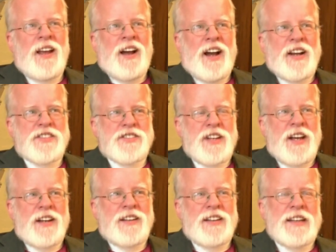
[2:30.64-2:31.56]
I
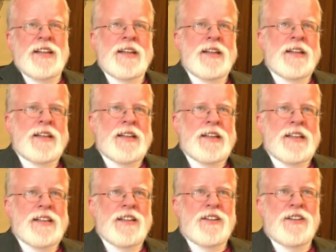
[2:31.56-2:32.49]
sat in
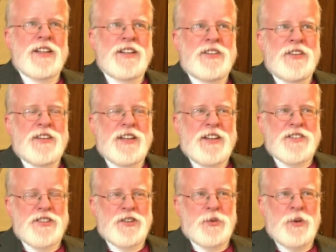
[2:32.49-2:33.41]
early
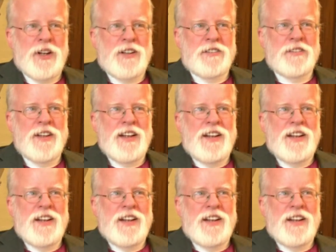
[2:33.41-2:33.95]
2012,